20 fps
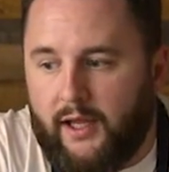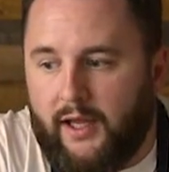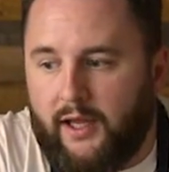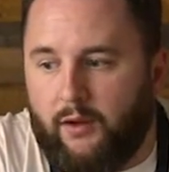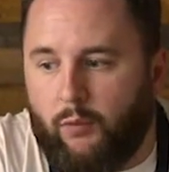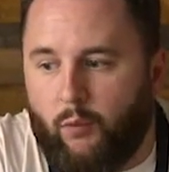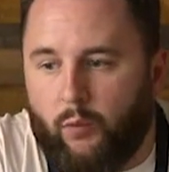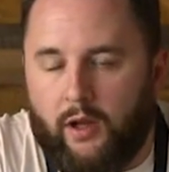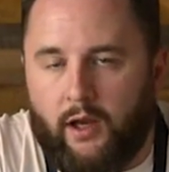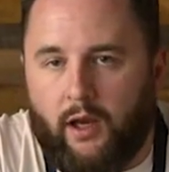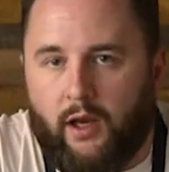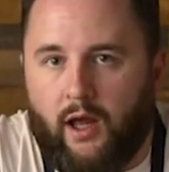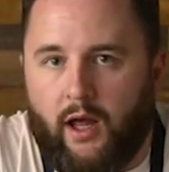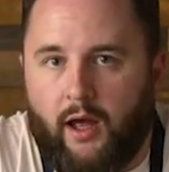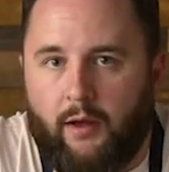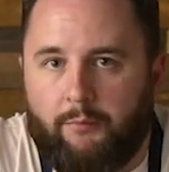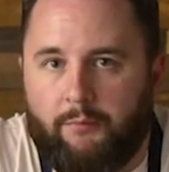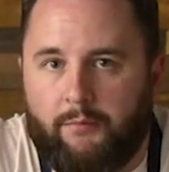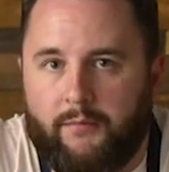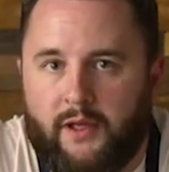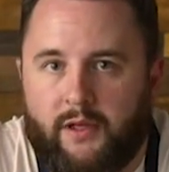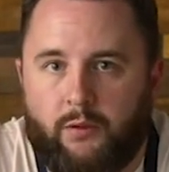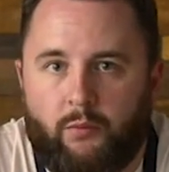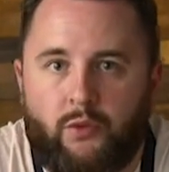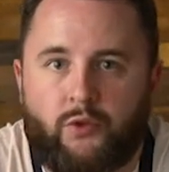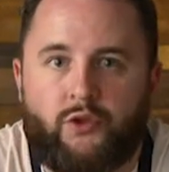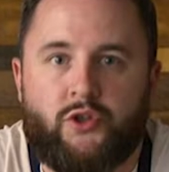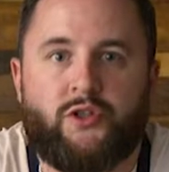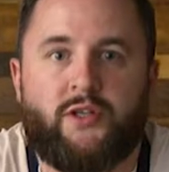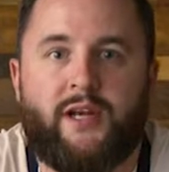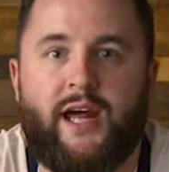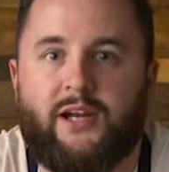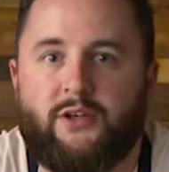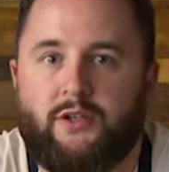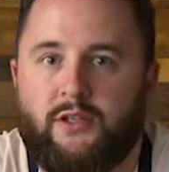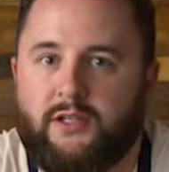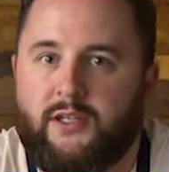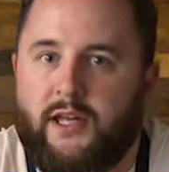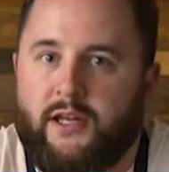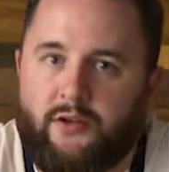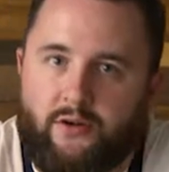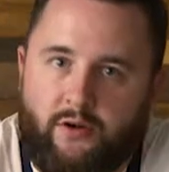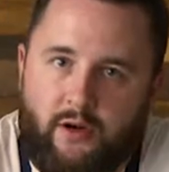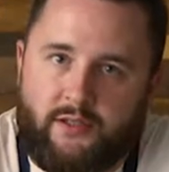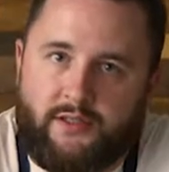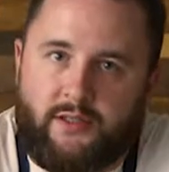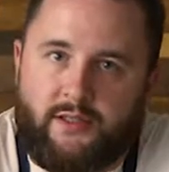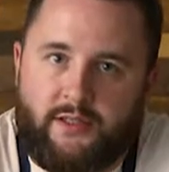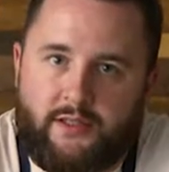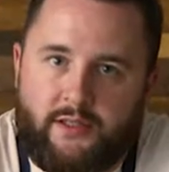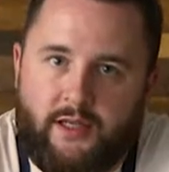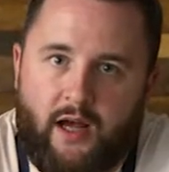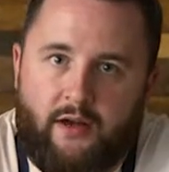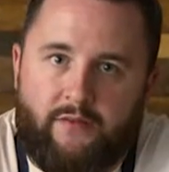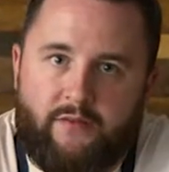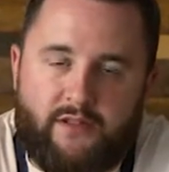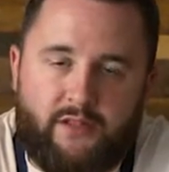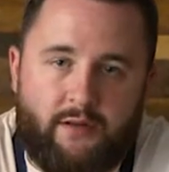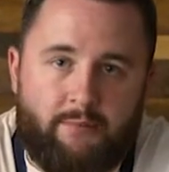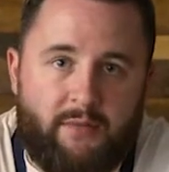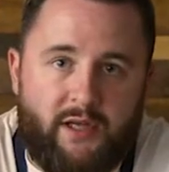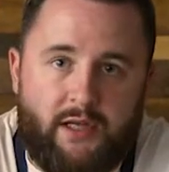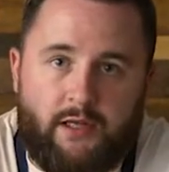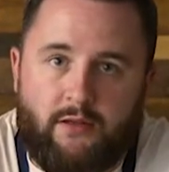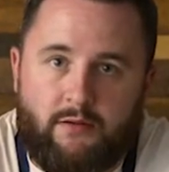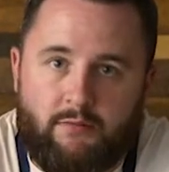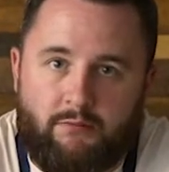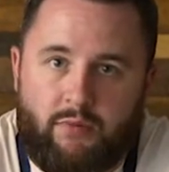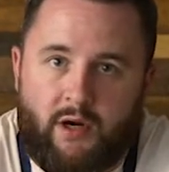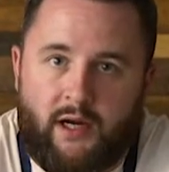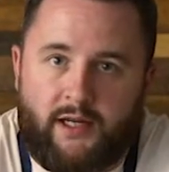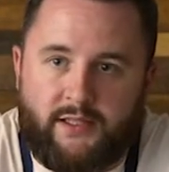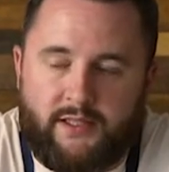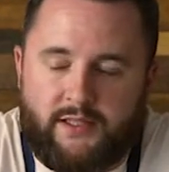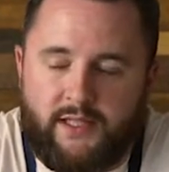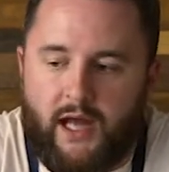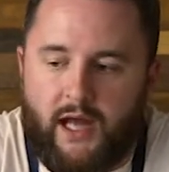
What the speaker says: It will just naturally tenderise in itself as the meat breaks